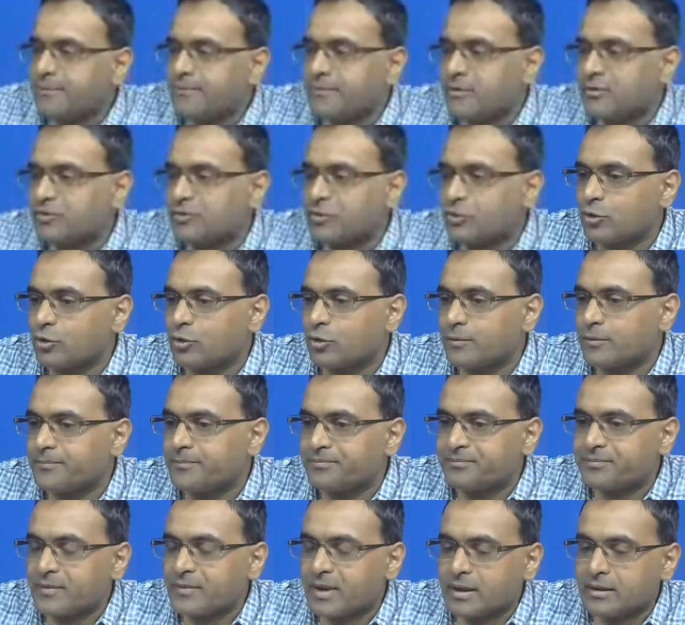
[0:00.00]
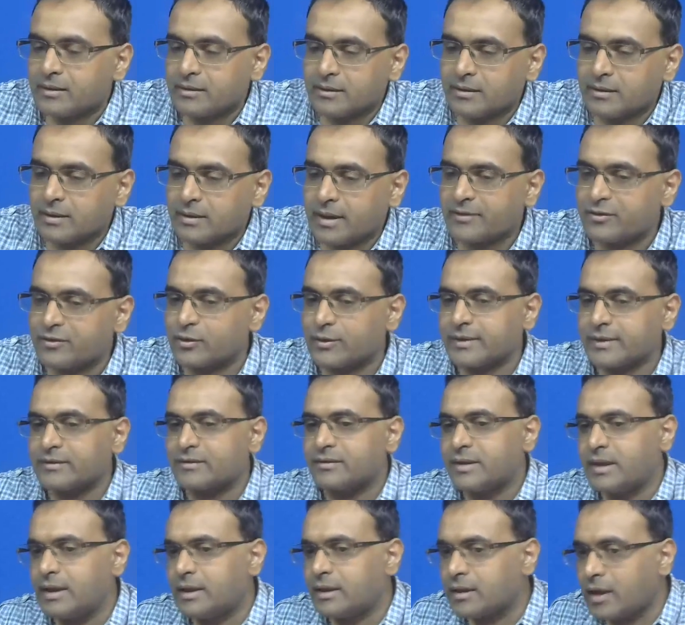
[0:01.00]
So as you can
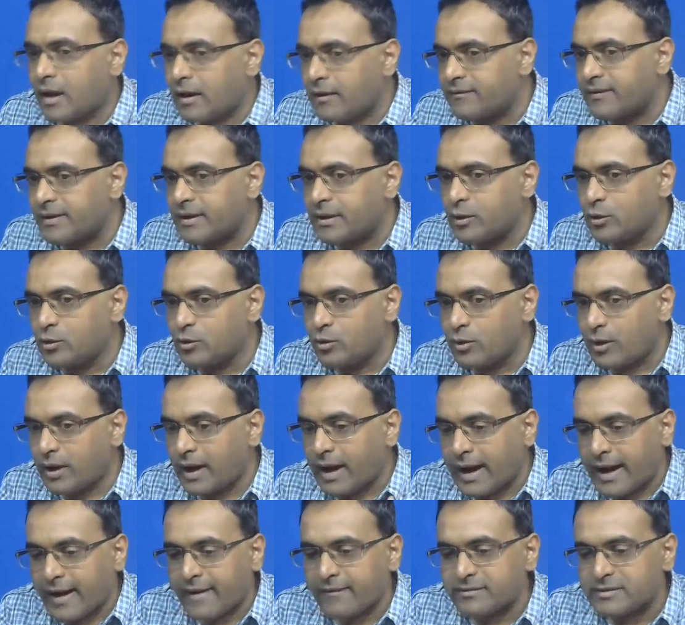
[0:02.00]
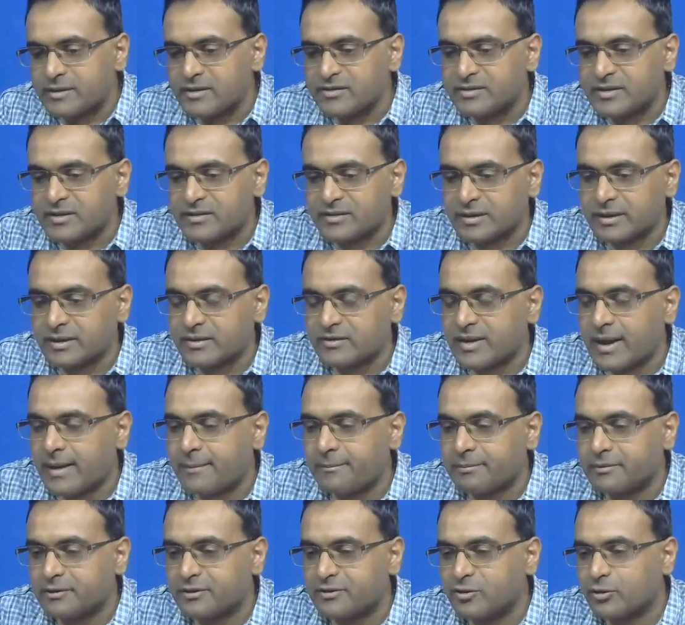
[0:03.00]
see now, when you have these discrete
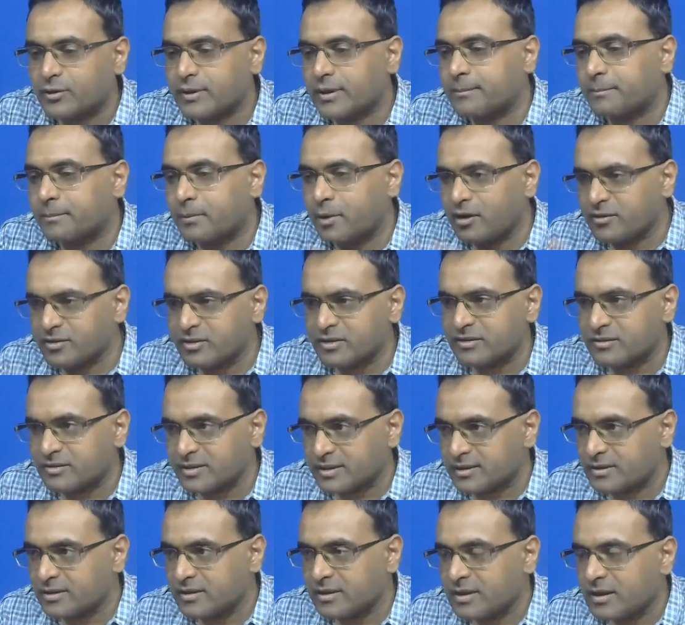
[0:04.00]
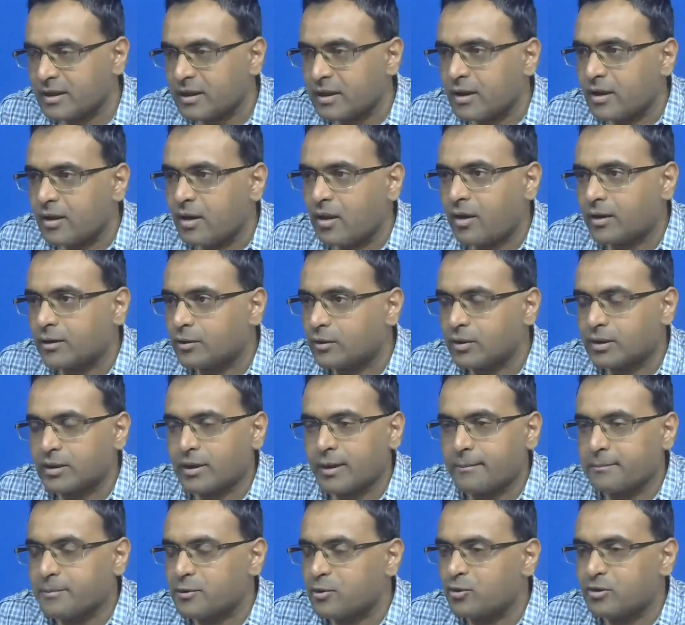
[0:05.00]
samples, you can process it on your
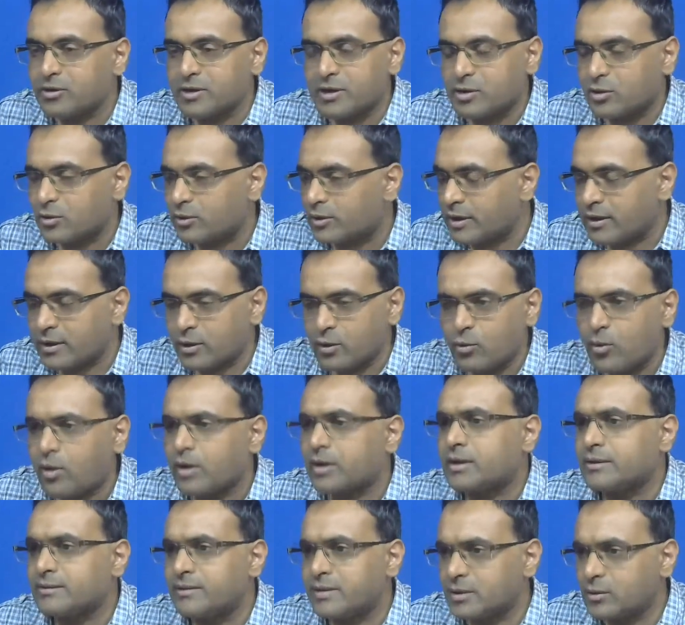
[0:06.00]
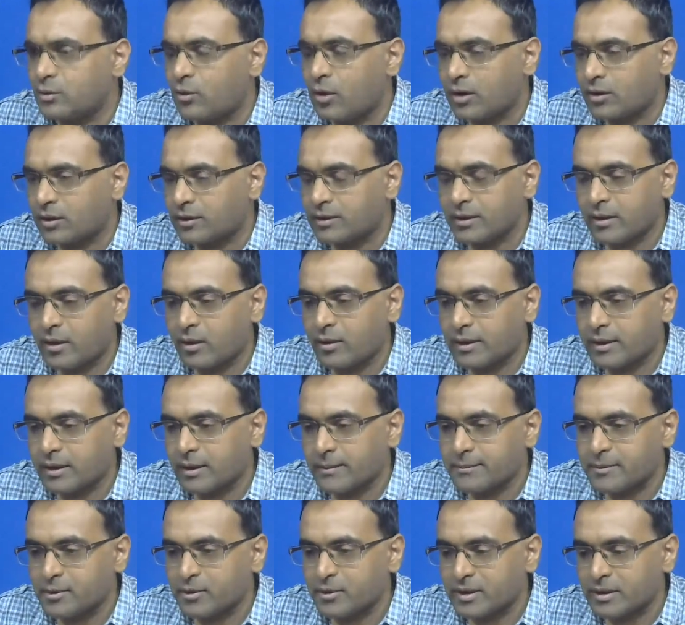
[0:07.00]
computer. You can do whatever you want on a
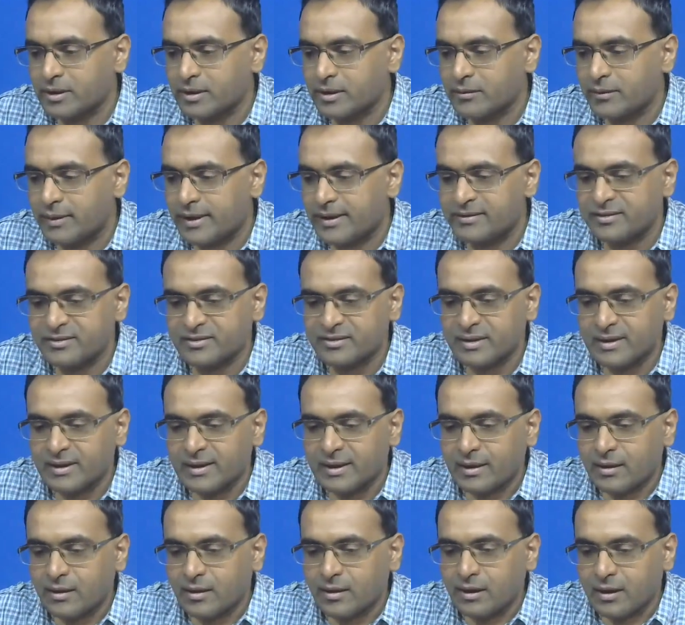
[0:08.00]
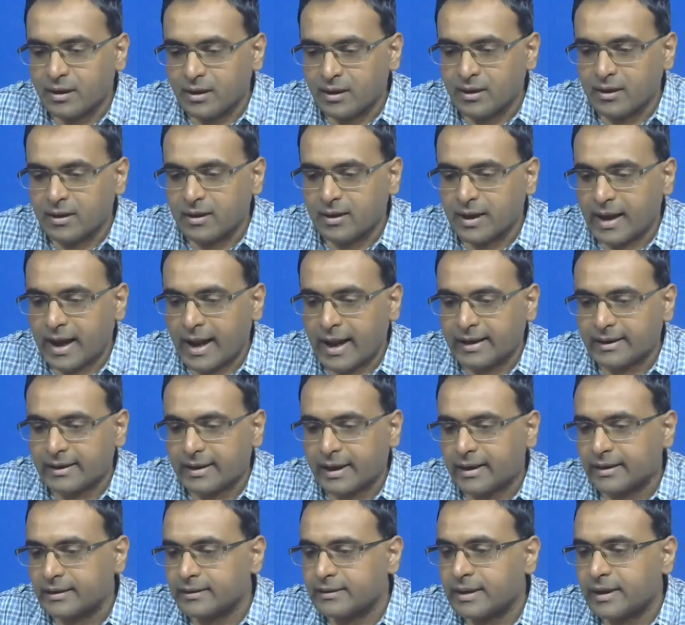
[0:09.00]
computing device.
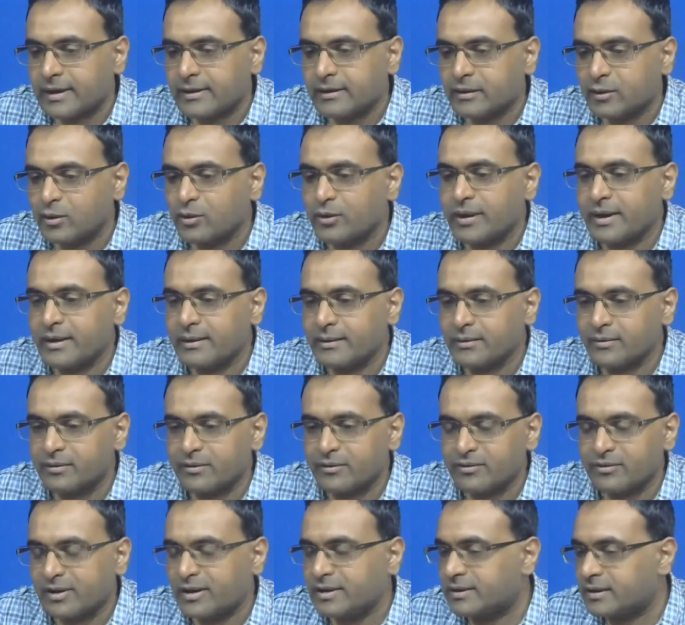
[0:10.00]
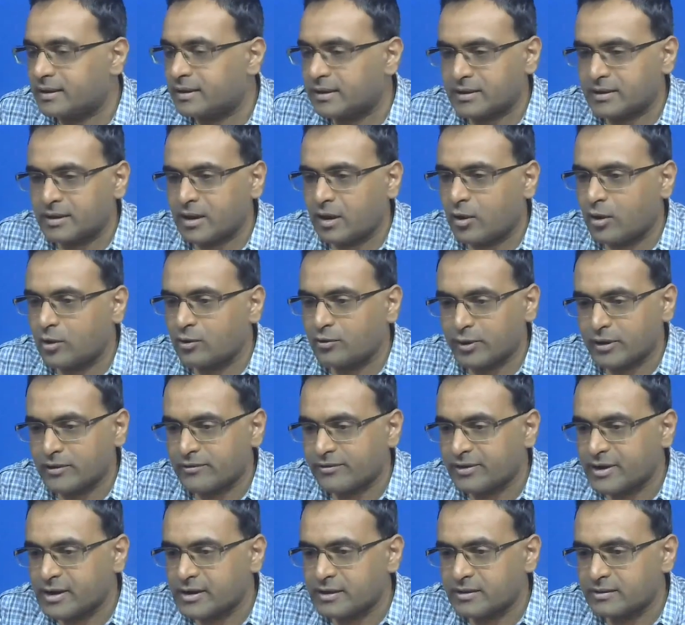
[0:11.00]
And then you can filter it out. You can
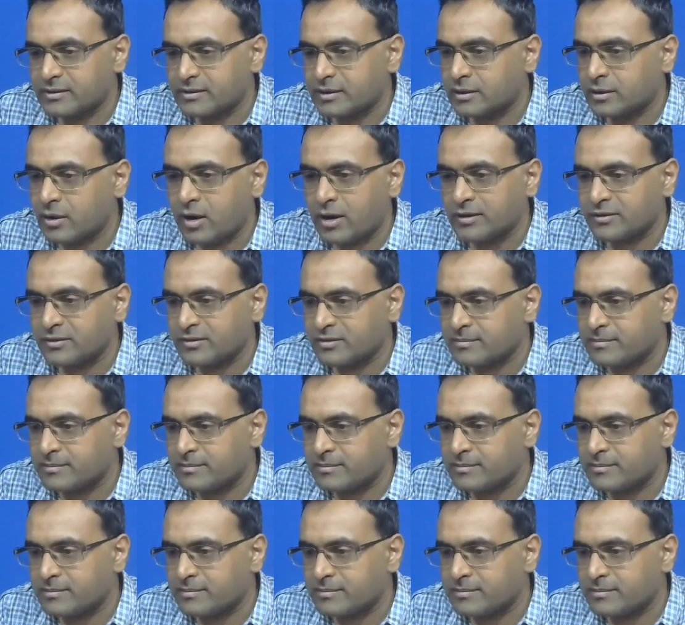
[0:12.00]
filter the noise.